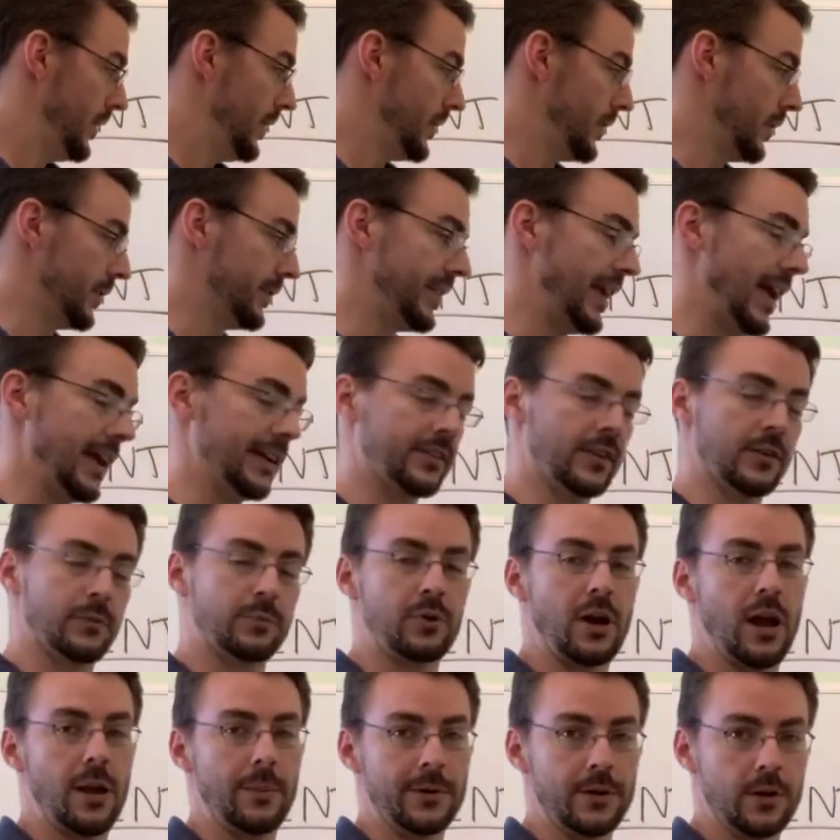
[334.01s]
Your taxes will
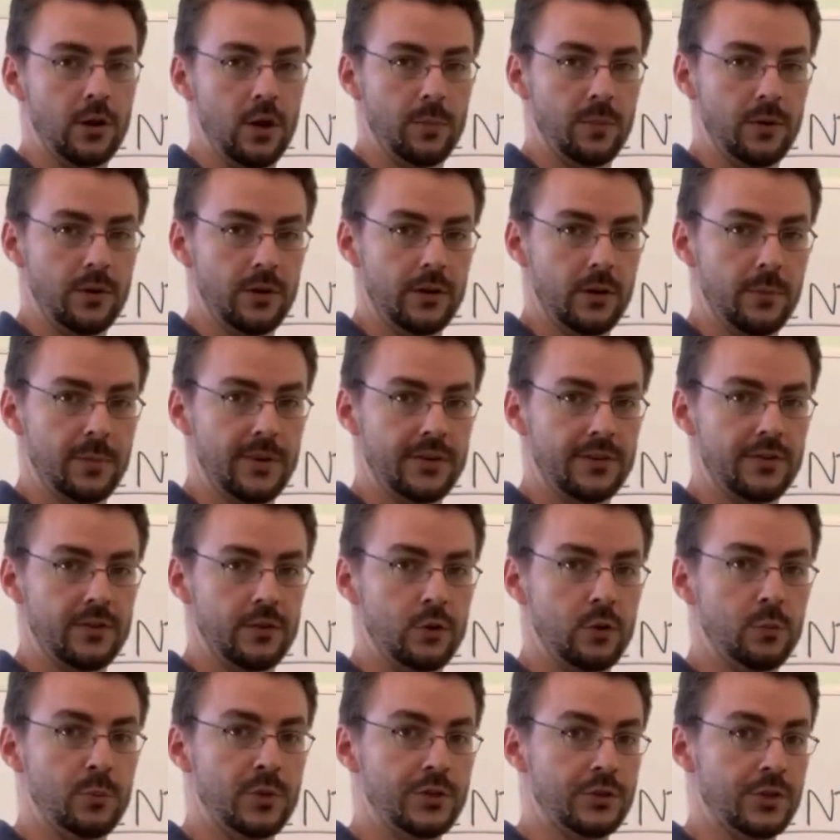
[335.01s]
probably go up a little bit
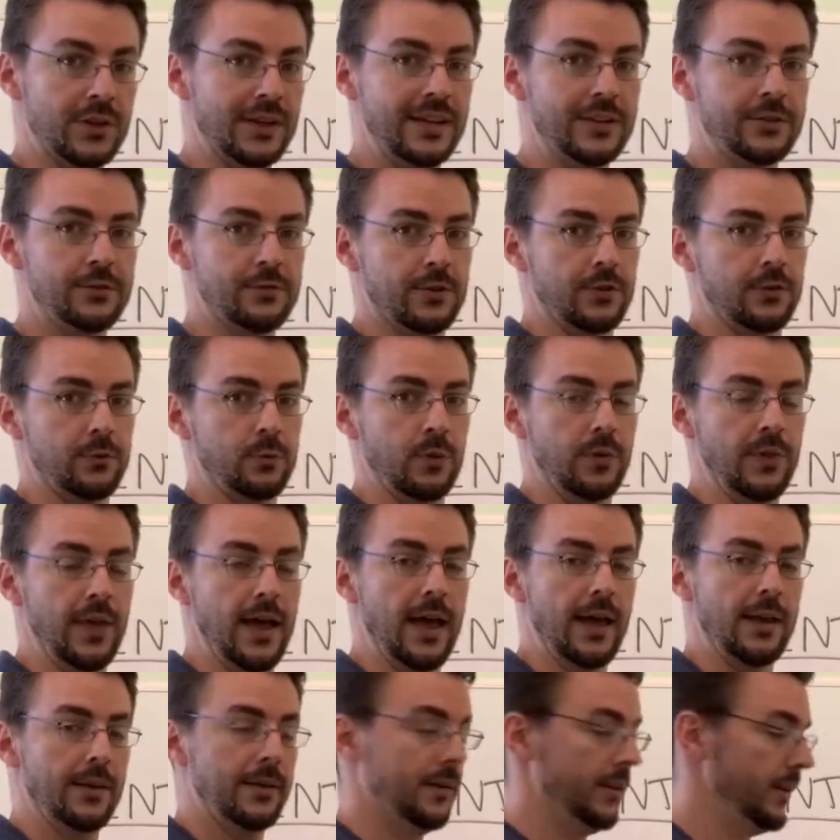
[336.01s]
too, but your interest will
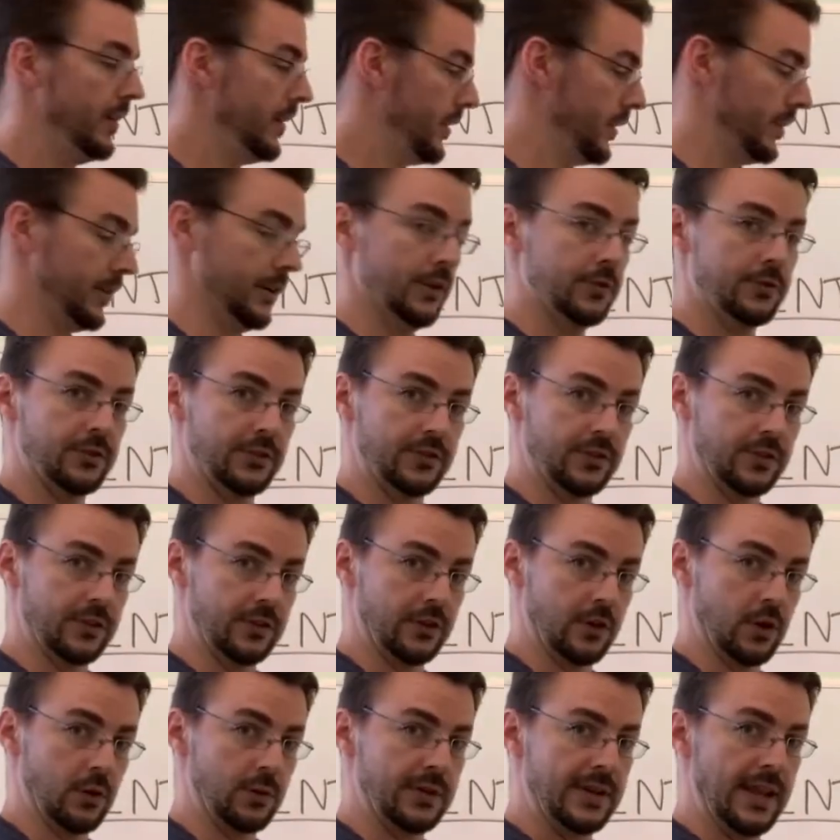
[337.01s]
not. Your interest is
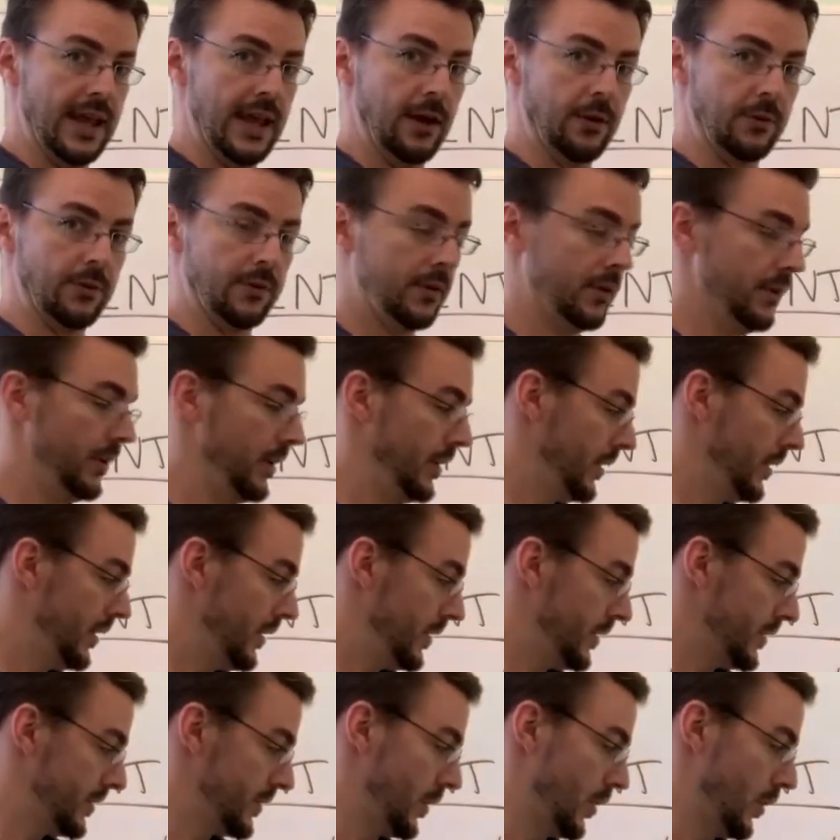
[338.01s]
going to go down.
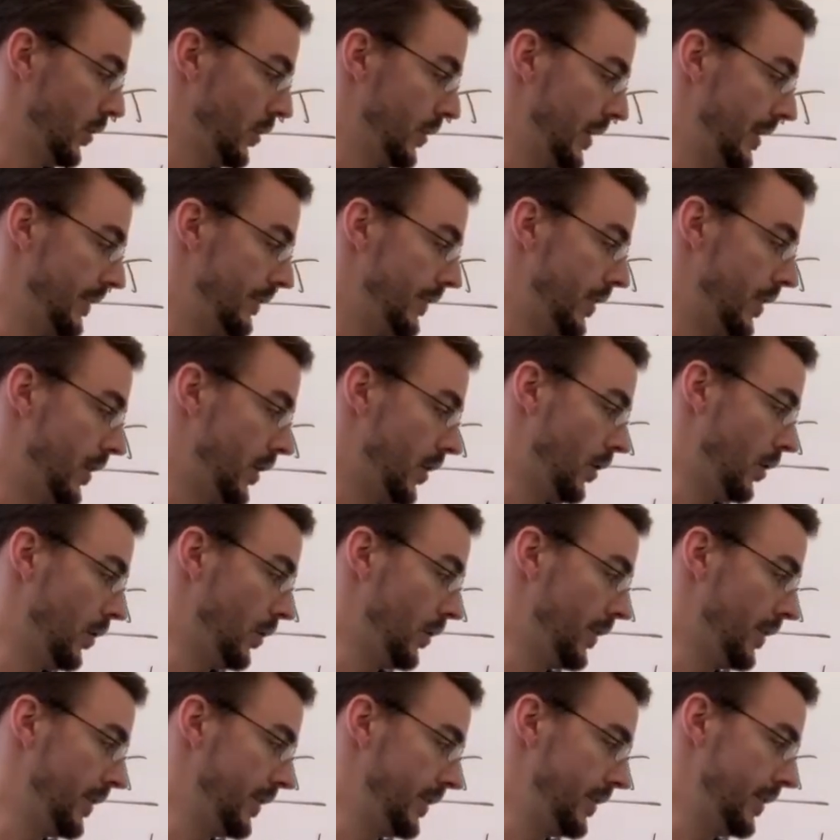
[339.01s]
So even
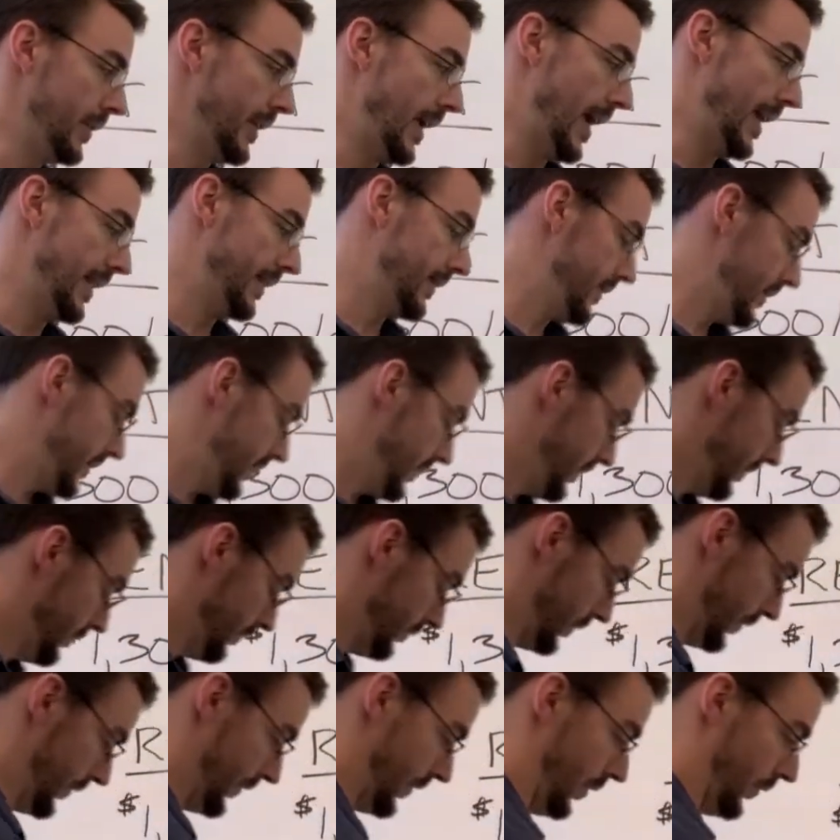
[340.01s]
though that
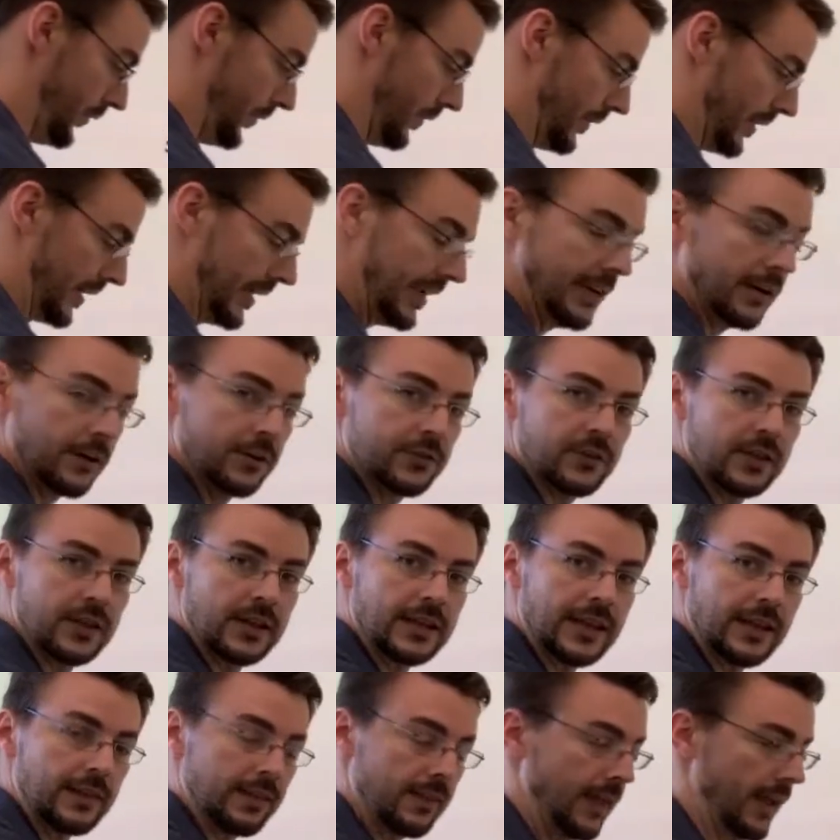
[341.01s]
result over here is going to
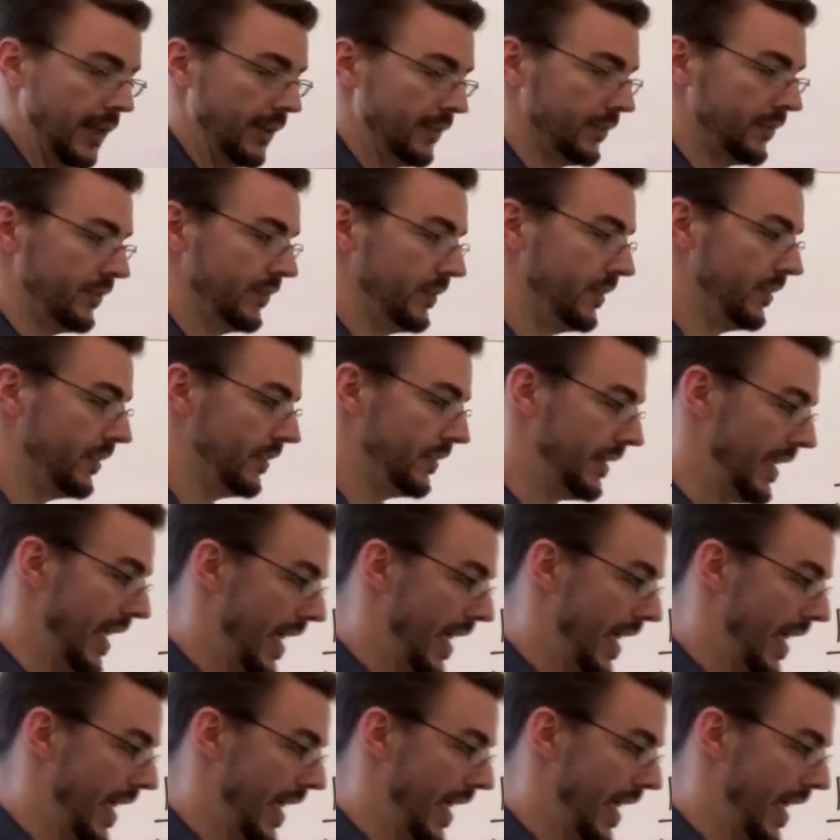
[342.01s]
get less, the